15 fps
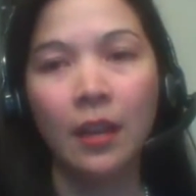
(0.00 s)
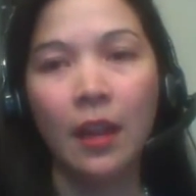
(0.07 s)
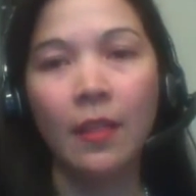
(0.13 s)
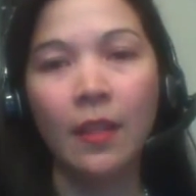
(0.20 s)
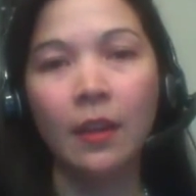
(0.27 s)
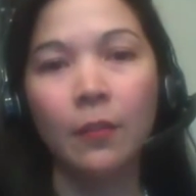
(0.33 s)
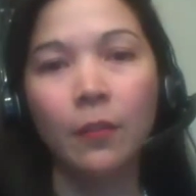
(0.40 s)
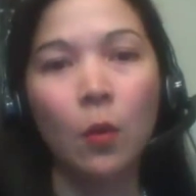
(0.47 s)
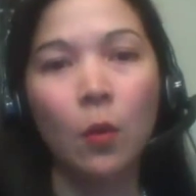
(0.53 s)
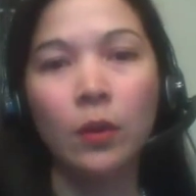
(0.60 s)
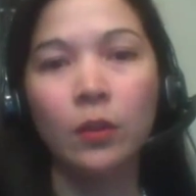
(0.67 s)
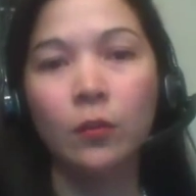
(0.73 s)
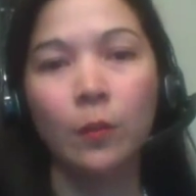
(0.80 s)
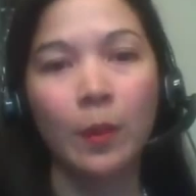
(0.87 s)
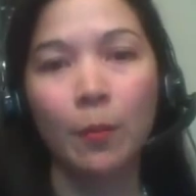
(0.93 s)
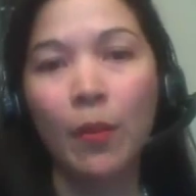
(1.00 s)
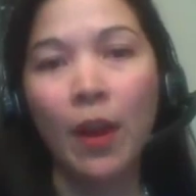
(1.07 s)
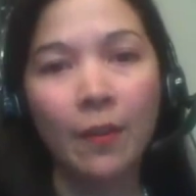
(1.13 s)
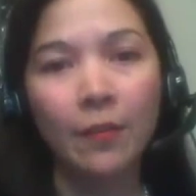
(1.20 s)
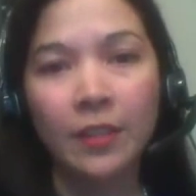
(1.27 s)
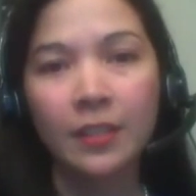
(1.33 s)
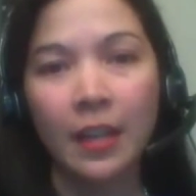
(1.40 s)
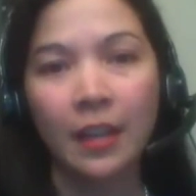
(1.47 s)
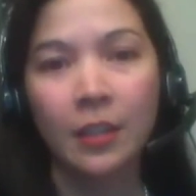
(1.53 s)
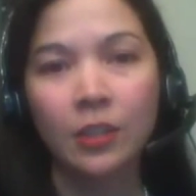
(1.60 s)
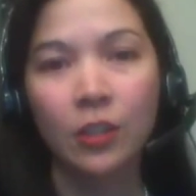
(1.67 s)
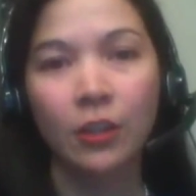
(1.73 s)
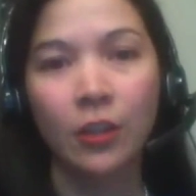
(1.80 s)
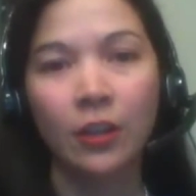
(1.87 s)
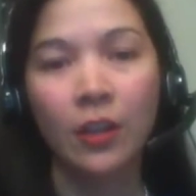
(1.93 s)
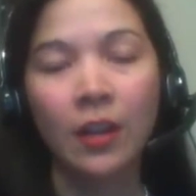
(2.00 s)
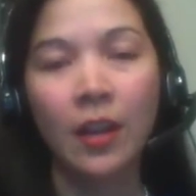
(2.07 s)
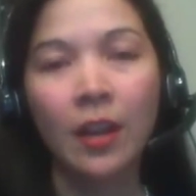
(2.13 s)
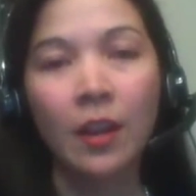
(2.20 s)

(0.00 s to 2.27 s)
And then, of course, from the private sector,